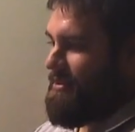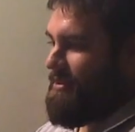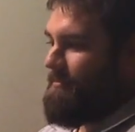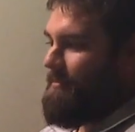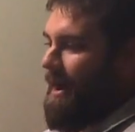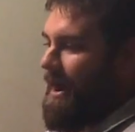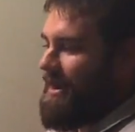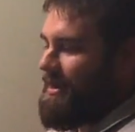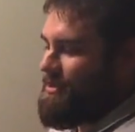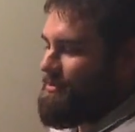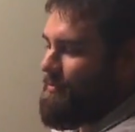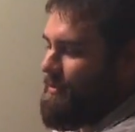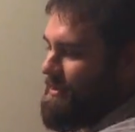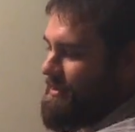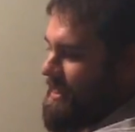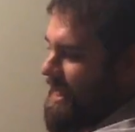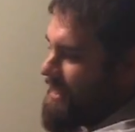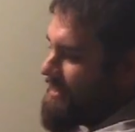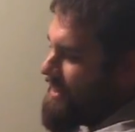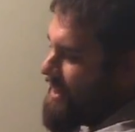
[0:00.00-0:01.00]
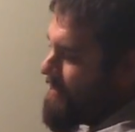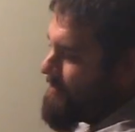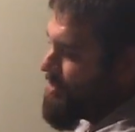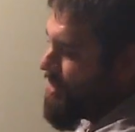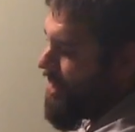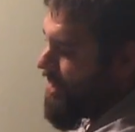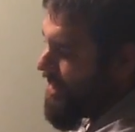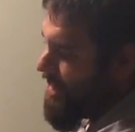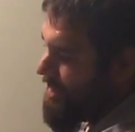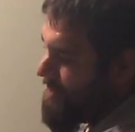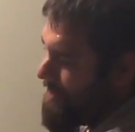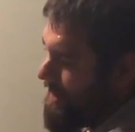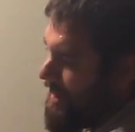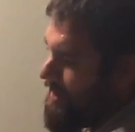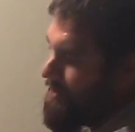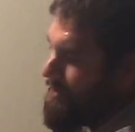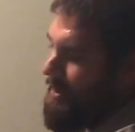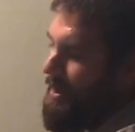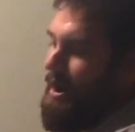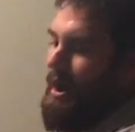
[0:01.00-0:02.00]
The minus 110 that I'm talking
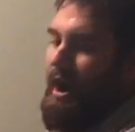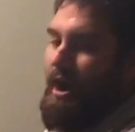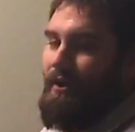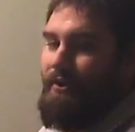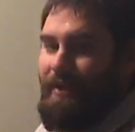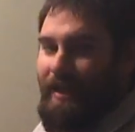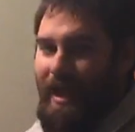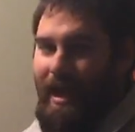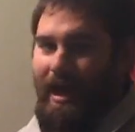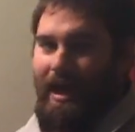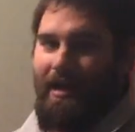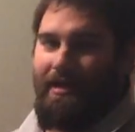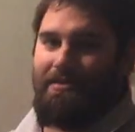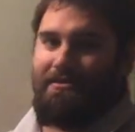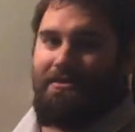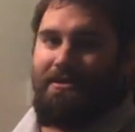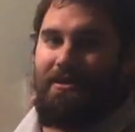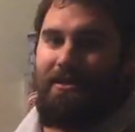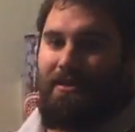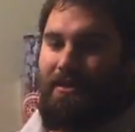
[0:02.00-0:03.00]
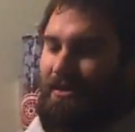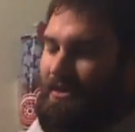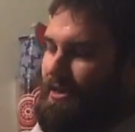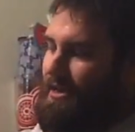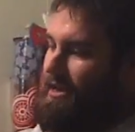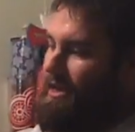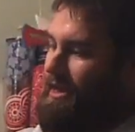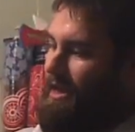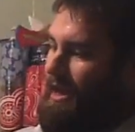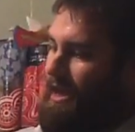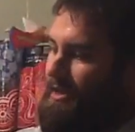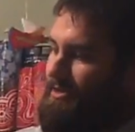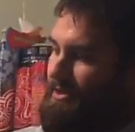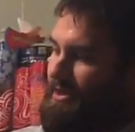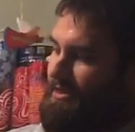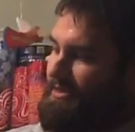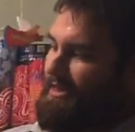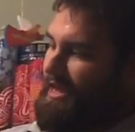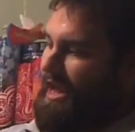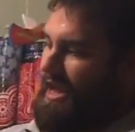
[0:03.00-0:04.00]
about are the odds. In
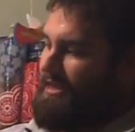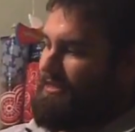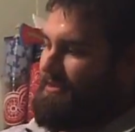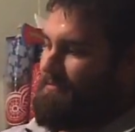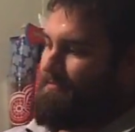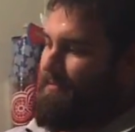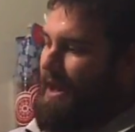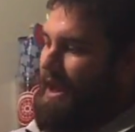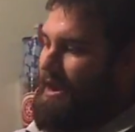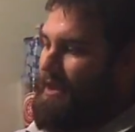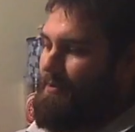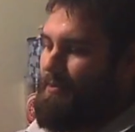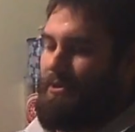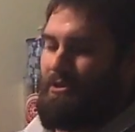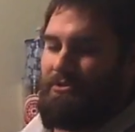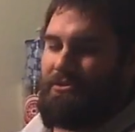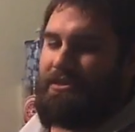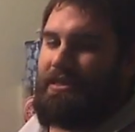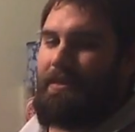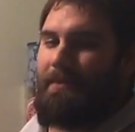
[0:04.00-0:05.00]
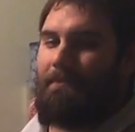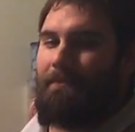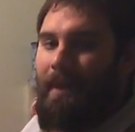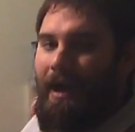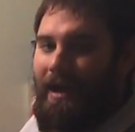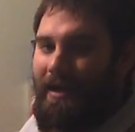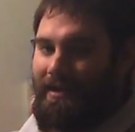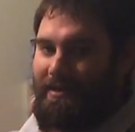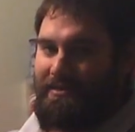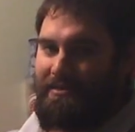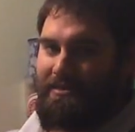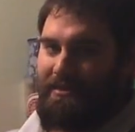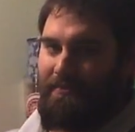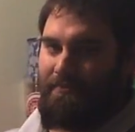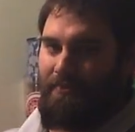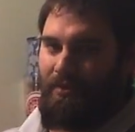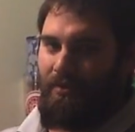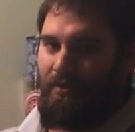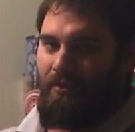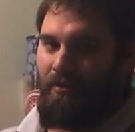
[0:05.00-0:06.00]
this case, in betting, when you see a minus
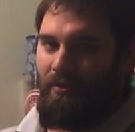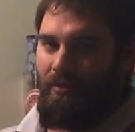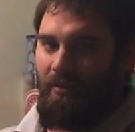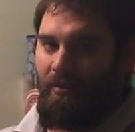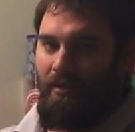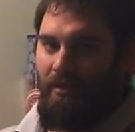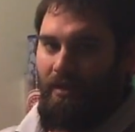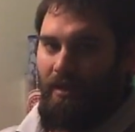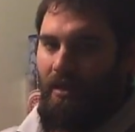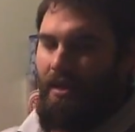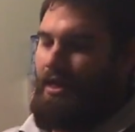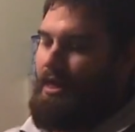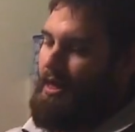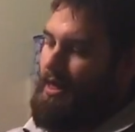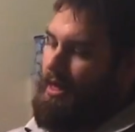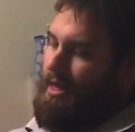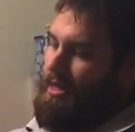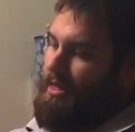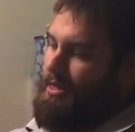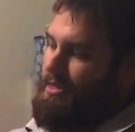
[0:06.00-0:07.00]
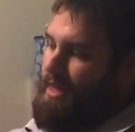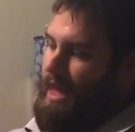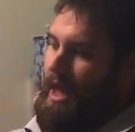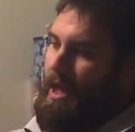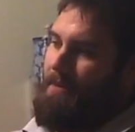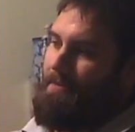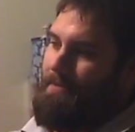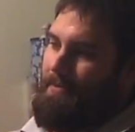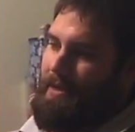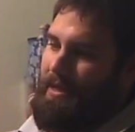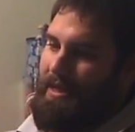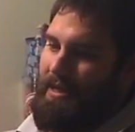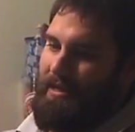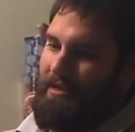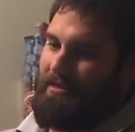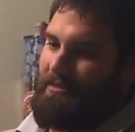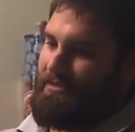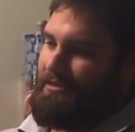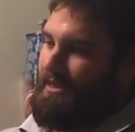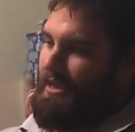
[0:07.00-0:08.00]
symbol, that
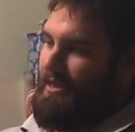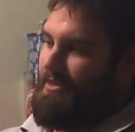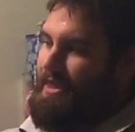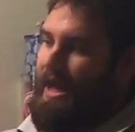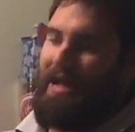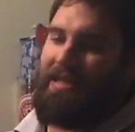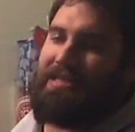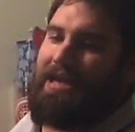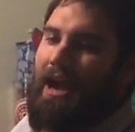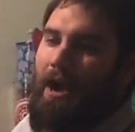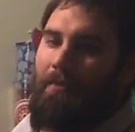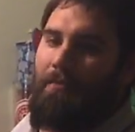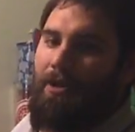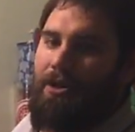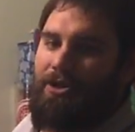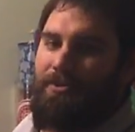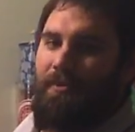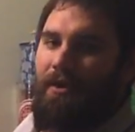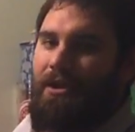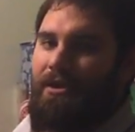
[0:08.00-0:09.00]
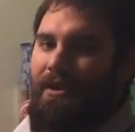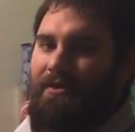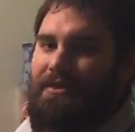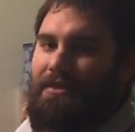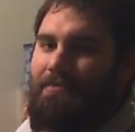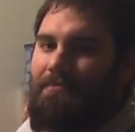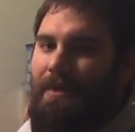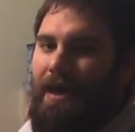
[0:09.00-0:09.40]
means that's how much money you have to